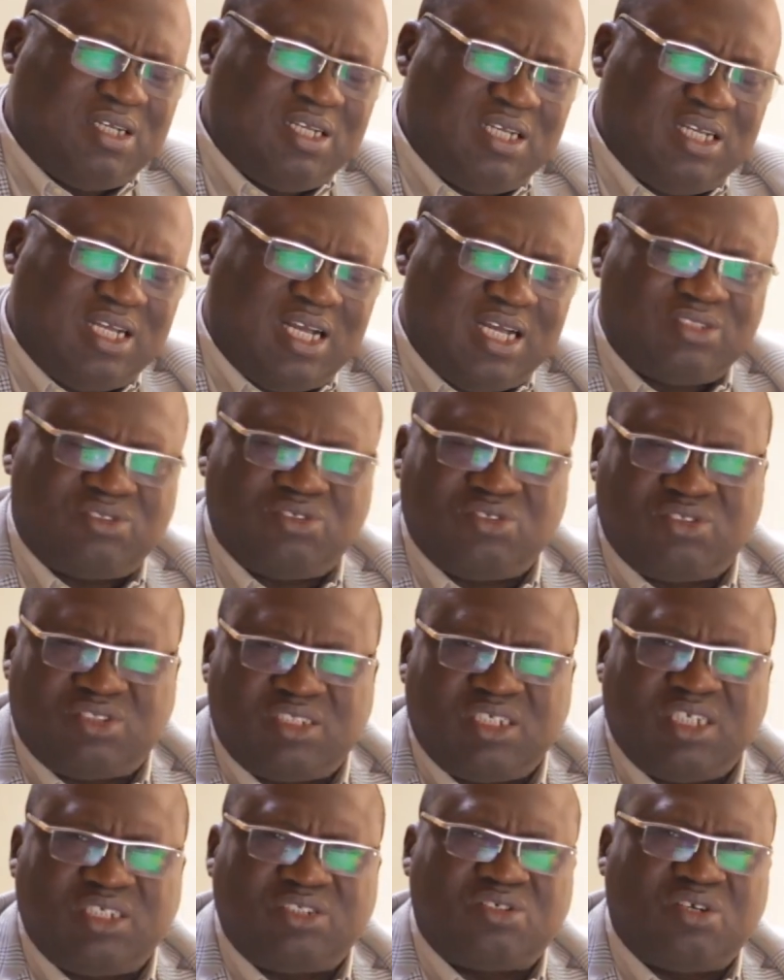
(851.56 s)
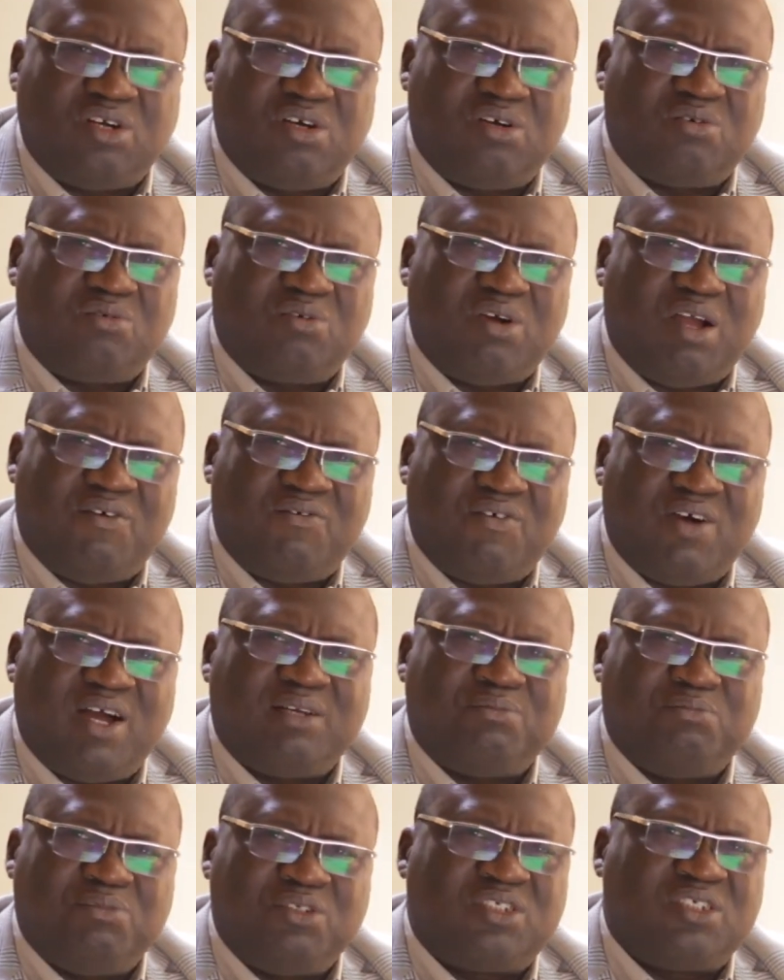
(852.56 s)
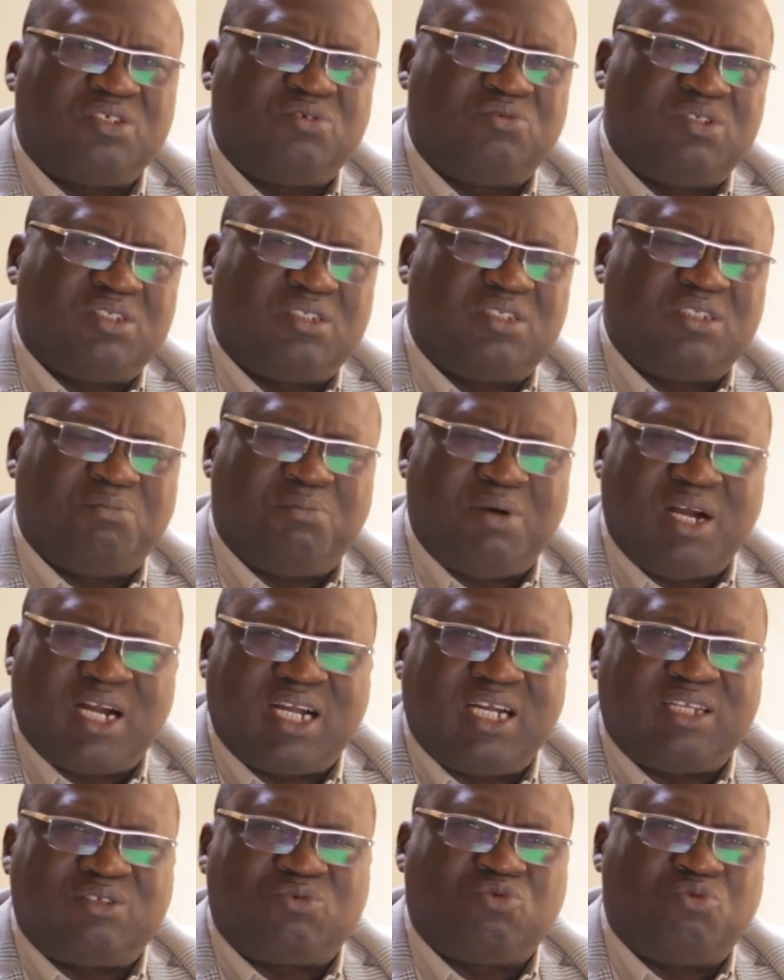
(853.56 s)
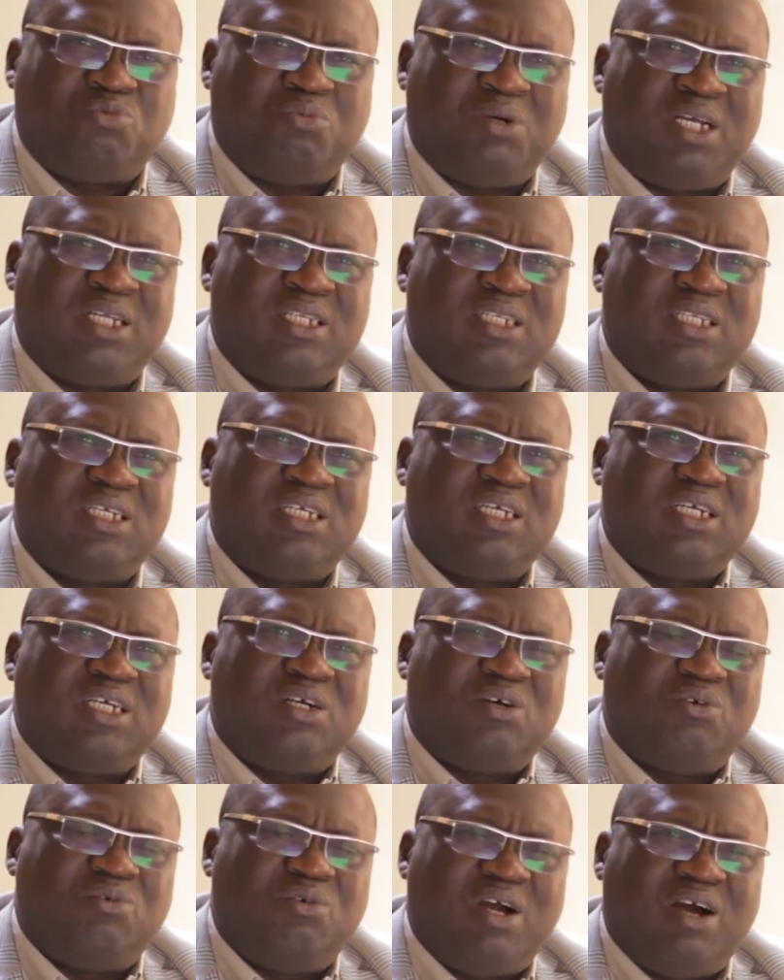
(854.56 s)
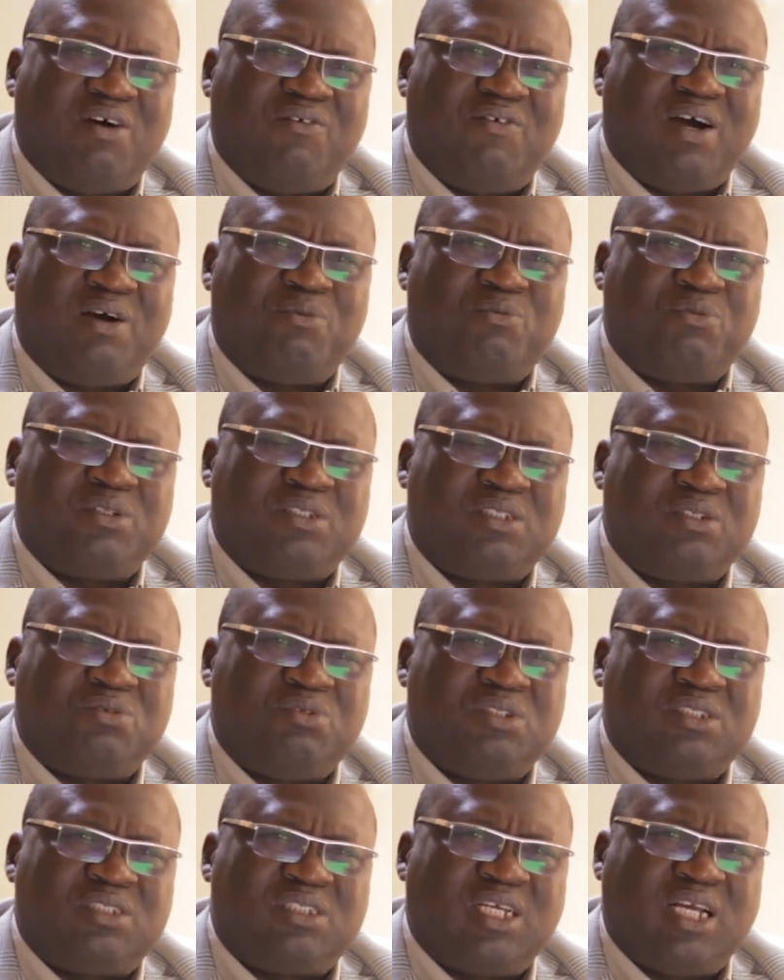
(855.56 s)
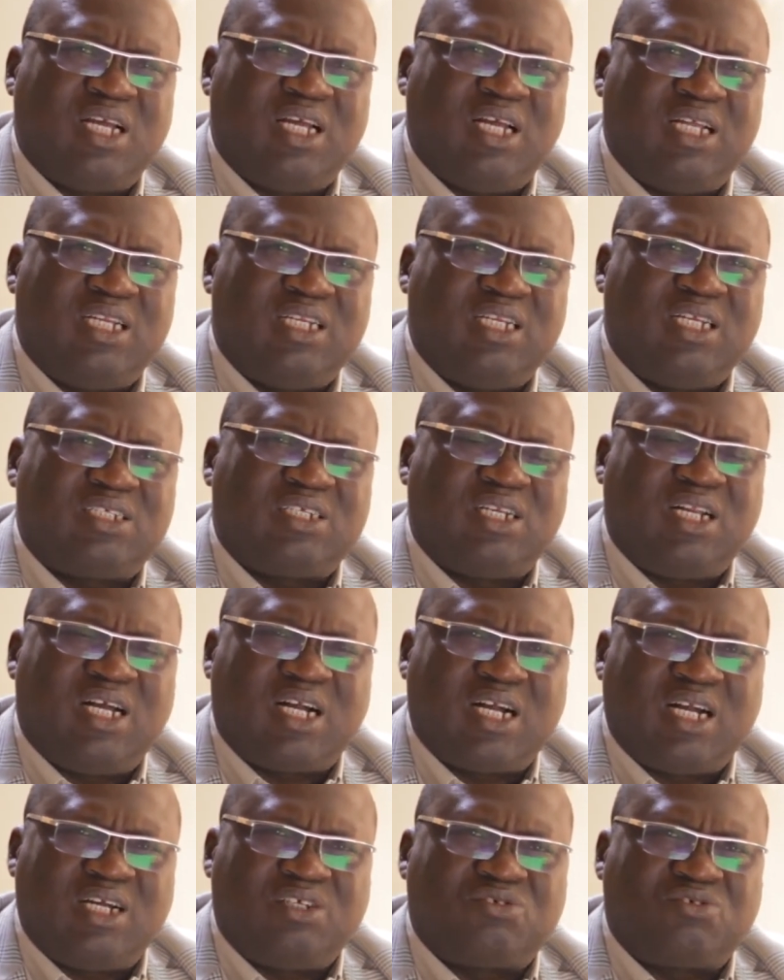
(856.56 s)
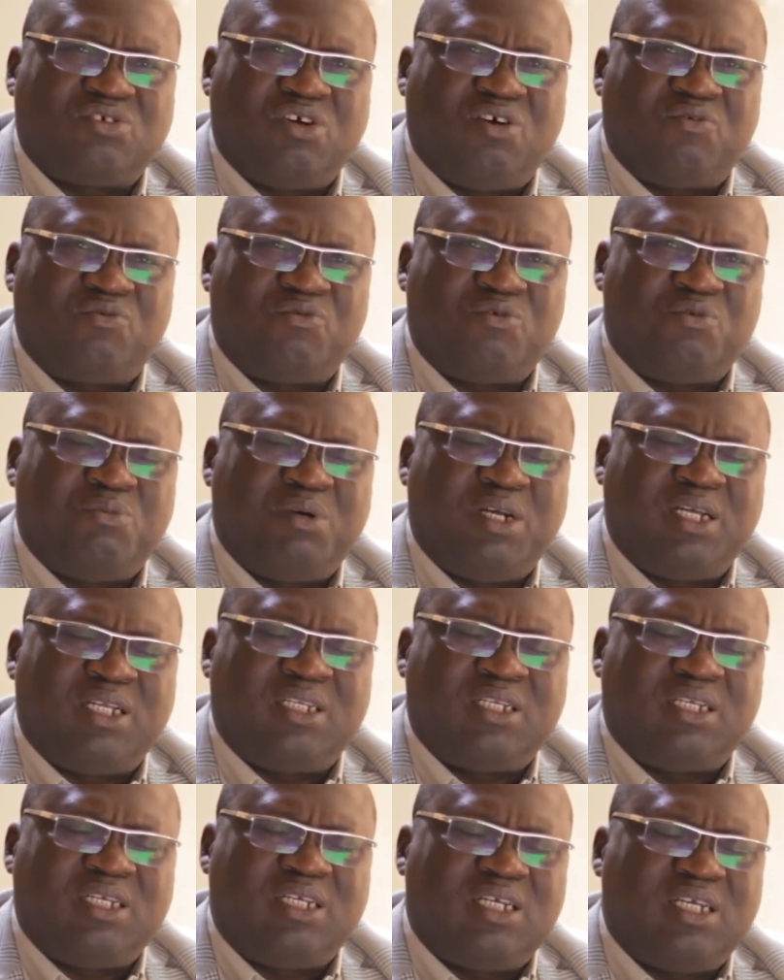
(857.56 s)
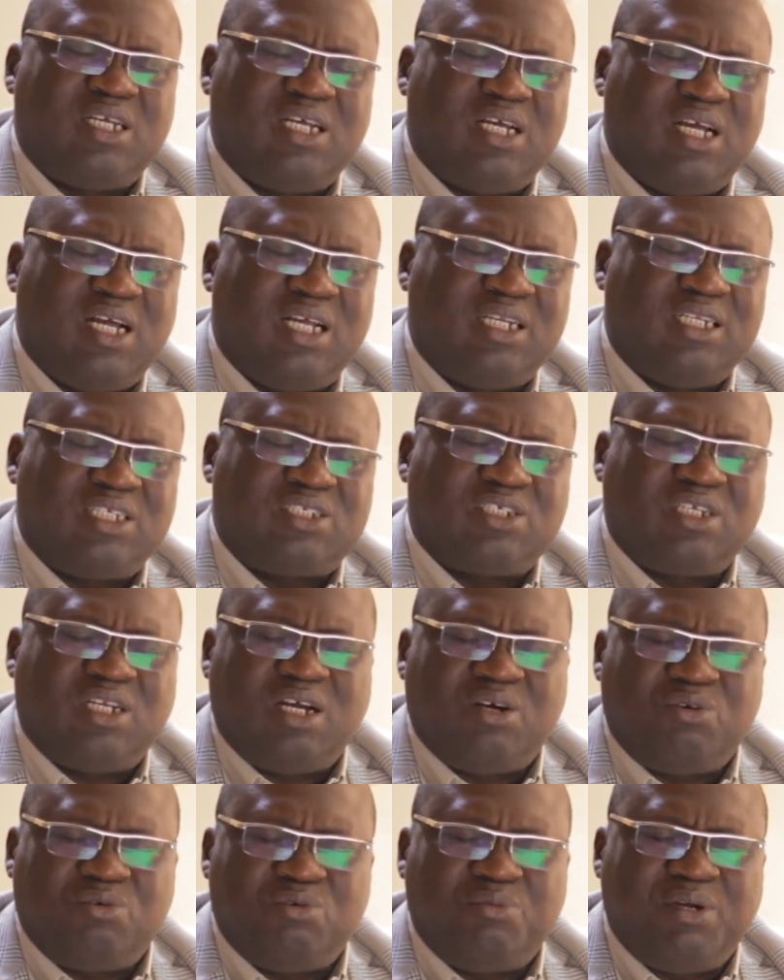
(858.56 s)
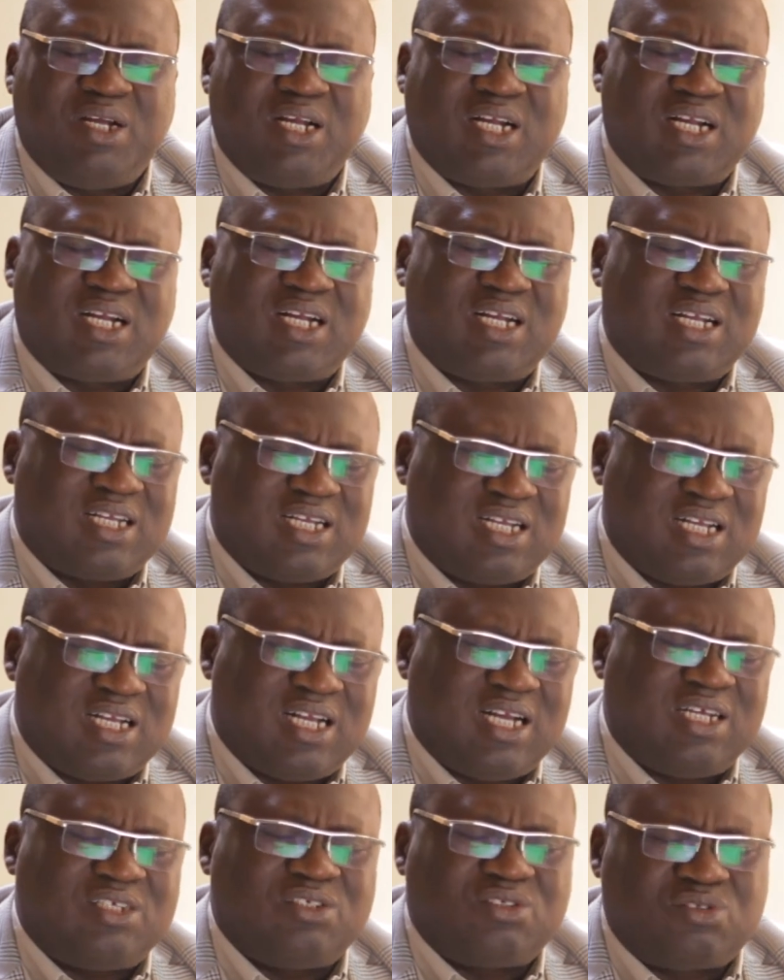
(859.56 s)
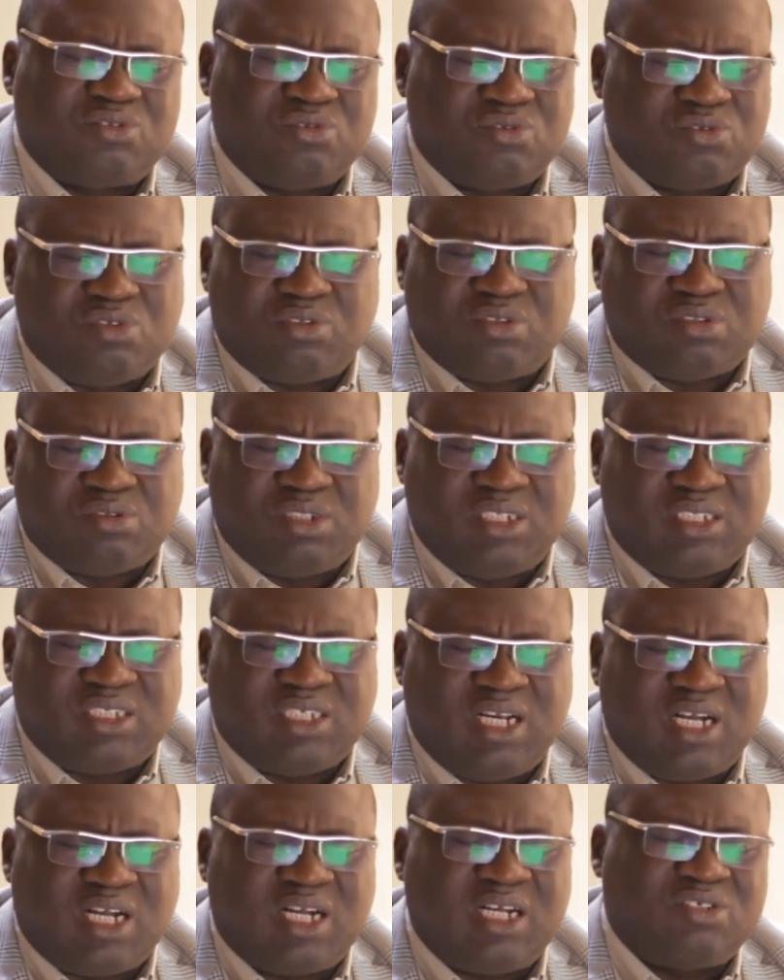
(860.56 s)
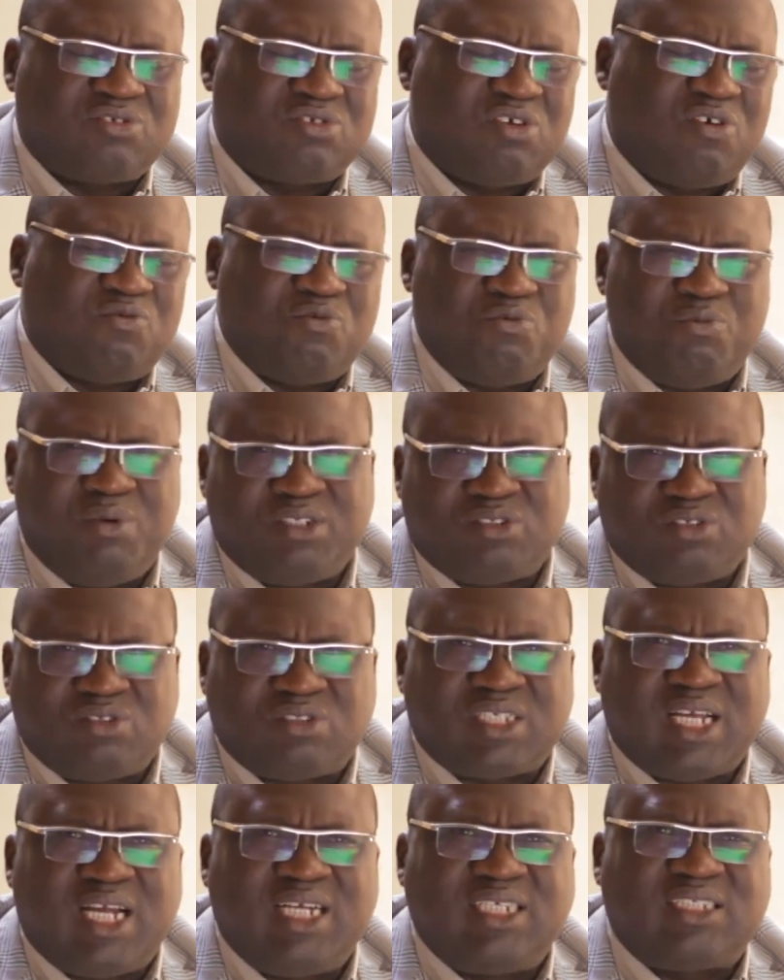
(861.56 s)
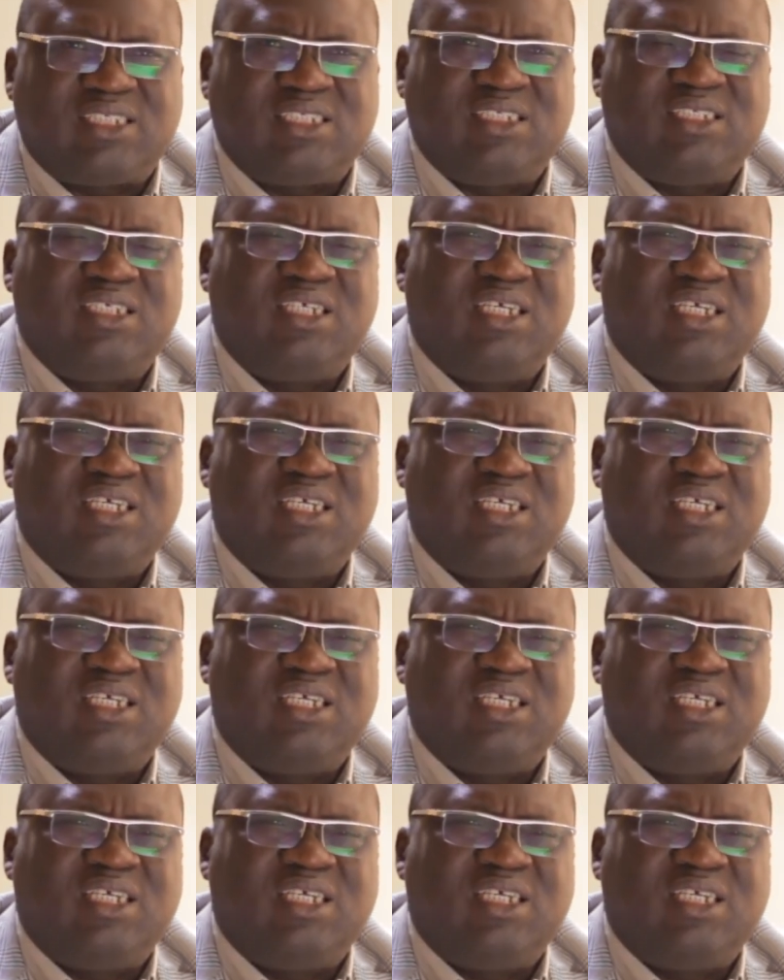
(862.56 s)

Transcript: Association. We have had meeting with the market women. We have had meeting with National Council of Women, National Council of Women Society.